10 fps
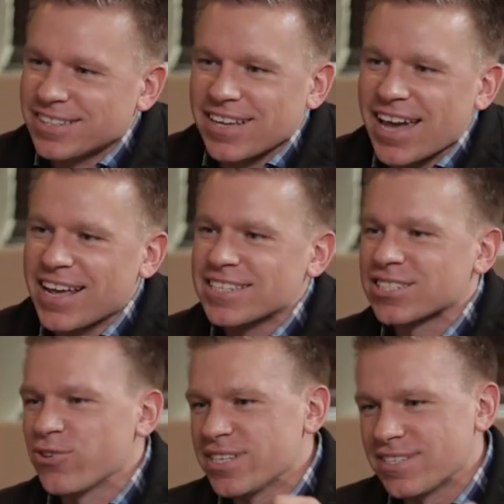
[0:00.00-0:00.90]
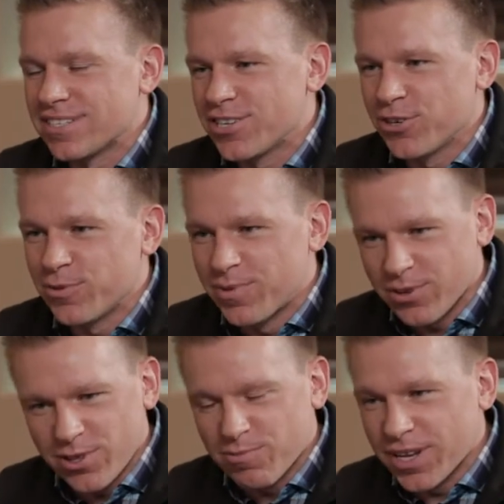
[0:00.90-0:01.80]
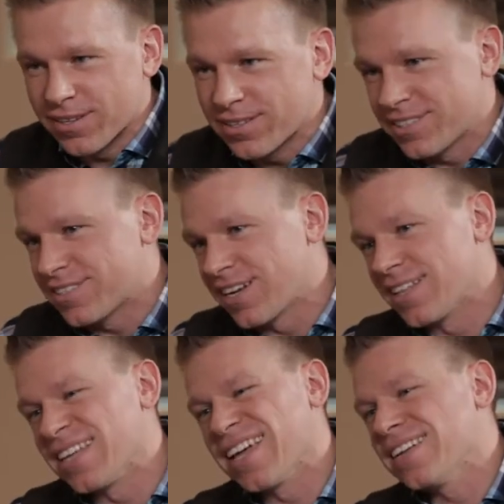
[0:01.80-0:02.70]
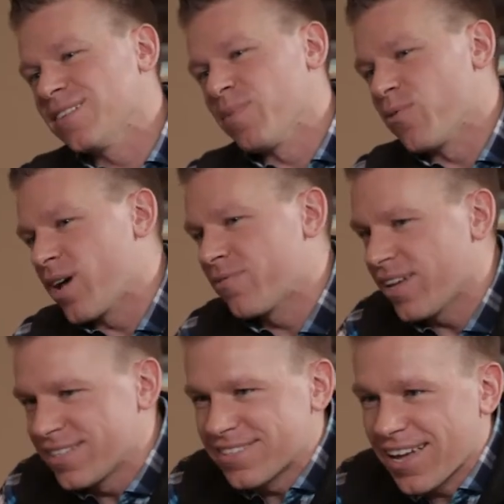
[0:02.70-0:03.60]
And I squeeze the tube through the middle instead of the end, and my wife hates